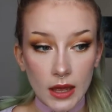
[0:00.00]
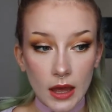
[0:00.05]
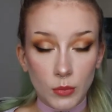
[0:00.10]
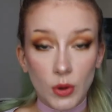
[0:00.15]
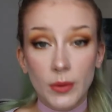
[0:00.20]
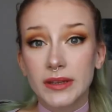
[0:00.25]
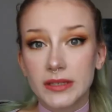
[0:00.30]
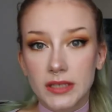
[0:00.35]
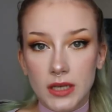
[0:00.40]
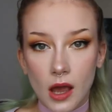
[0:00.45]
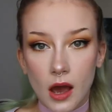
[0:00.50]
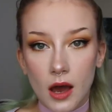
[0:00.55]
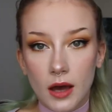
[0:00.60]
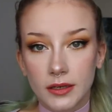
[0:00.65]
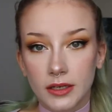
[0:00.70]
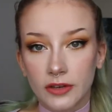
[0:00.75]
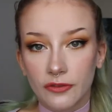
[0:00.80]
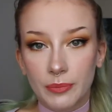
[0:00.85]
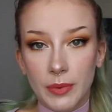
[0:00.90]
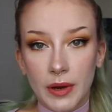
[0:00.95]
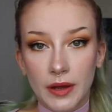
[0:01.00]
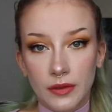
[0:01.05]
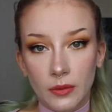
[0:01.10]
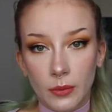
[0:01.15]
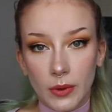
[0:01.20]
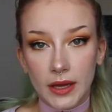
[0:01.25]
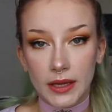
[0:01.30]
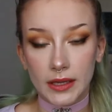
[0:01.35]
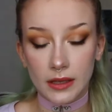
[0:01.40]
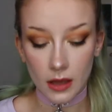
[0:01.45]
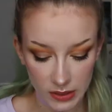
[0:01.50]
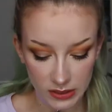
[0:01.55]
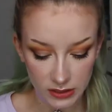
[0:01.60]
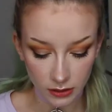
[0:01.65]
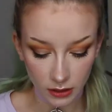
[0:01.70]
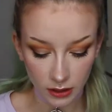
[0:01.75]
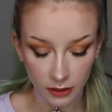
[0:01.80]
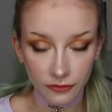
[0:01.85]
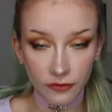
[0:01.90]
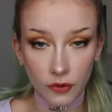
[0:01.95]
We went to Cardiff, by the way, it's
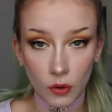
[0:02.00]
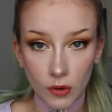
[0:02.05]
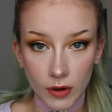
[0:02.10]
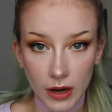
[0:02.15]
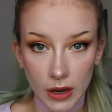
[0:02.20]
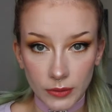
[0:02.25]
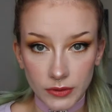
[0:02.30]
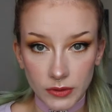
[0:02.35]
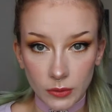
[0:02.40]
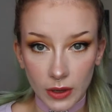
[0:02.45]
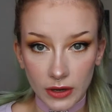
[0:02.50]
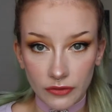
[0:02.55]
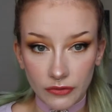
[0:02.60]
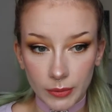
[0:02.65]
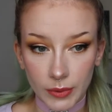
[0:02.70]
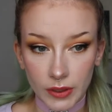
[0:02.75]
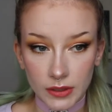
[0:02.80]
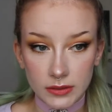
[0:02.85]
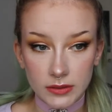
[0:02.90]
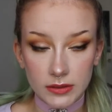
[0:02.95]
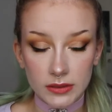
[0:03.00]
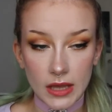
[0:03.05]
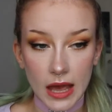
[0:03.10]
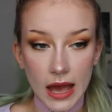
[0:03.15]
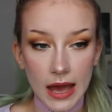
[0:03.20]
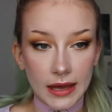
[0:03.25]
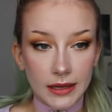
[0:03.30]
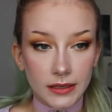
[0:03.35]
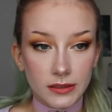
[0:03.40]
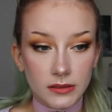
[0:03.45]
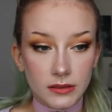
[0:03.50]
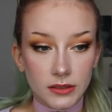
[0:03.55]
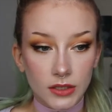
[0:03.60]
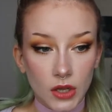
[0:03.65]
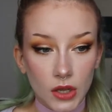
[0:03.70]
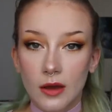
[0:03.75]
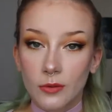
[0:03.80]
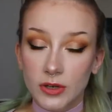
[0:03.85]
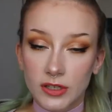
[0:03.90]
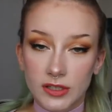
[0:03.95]
like four hours away from us, and
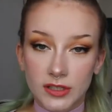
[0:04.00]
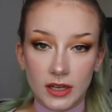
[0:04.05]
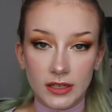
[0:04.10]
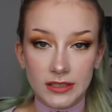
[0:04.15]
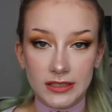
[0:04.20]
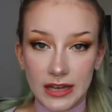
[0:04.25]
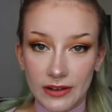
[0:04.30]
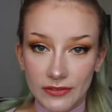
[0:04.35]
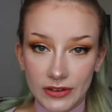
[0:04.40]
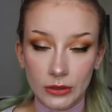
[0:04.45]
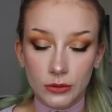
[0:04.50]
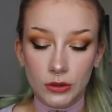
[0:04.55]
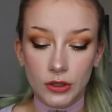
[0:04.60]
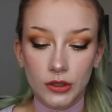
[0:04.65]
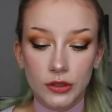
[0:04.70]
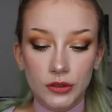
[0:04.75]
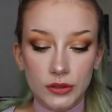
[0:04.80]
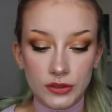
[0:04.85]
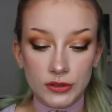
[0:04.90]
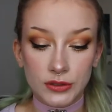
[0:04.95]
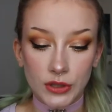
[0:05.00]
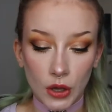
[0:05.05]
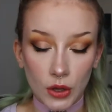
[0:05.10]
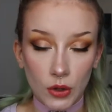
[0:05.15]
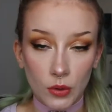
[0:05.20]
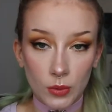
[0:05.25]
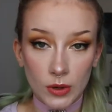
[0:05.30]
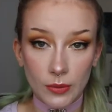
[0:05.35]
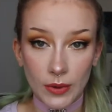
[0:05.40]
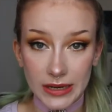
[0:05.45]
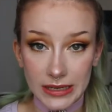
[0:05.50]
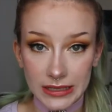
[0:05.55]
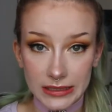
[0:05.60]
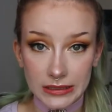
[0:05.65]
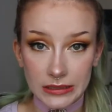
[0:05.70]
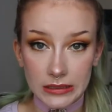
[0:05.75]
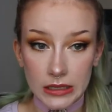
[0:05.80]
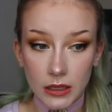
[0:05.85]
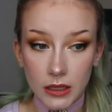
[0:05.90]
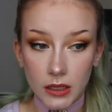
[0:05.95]
we decided to have a little look. So we went
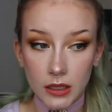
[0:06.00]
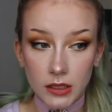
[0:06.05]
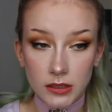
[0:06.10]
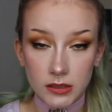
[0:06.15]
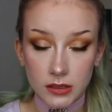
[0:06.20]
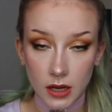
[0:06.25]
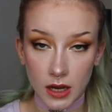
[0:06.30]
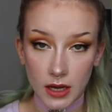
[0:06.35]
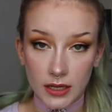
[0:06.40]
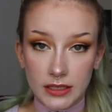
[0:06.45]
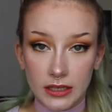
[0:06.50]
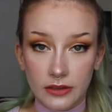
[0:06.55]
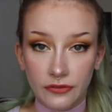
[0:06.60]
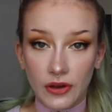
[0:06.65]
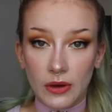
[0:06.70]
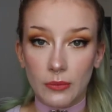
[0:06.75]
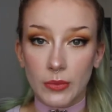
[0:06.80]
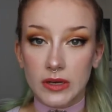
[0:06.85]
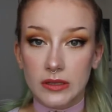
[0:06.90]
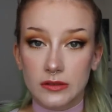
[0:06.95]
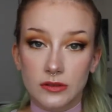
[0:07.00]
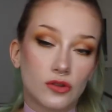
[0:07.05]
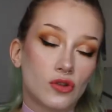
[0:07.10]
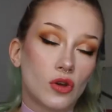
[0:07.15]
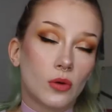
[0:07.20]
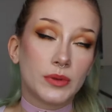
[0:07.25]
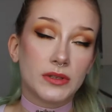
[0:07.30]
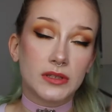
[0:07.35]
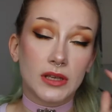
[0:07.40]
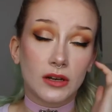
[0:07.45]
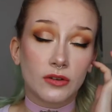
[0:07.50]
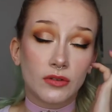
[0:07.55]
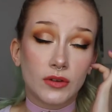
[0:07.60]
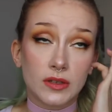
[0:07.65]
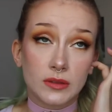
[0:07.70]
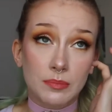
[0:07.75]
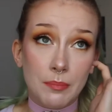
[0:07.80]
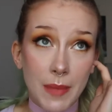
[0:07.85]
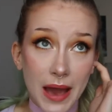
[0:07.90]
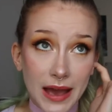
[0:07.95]
in to Cardiff and went into a shopping centre.
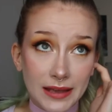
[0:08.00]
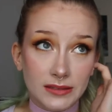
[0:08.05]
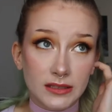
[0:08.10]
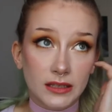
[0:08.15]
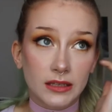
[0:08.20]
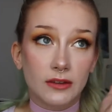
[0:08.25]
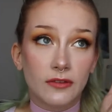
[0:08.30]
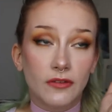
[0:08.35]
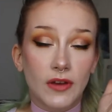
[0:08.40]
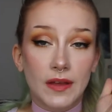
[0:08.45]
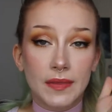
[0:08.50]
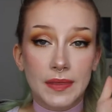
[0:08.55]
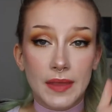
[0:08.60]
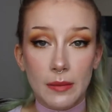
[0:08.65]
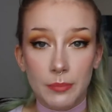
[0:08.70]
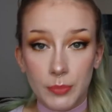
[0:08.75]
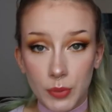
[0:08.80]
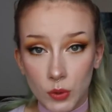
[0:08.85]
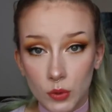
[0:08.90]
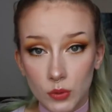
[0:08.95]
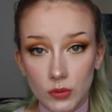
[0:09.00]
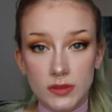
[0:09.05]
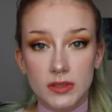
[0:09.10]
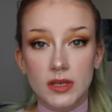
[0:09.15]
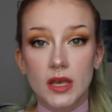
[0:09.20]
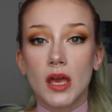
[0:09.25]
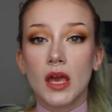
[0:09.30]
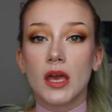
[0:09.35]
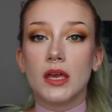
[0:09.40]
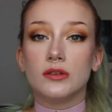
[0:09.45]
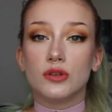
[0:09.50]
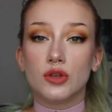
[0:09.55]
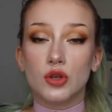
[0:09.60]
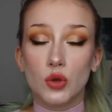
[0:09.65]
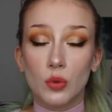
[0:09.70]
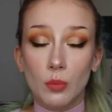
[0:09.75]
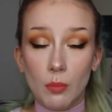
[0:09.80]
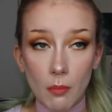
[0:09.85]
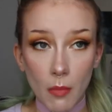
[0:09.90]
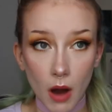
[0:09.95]
It's massive, and their Boots, it's
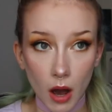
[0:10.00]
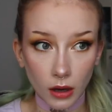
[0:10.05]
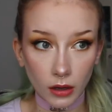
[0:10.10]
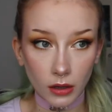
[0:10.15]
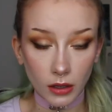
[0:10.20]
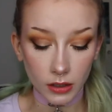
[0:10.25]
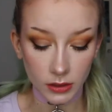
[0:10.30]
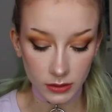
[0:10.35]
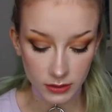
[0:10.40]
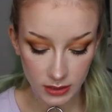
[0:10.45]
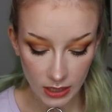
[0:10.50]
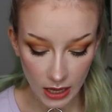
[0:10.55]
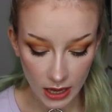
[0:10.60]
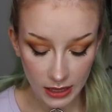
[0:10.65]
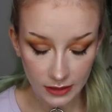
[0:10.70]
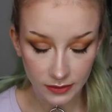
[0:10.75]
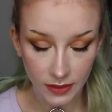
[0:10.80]
humongous.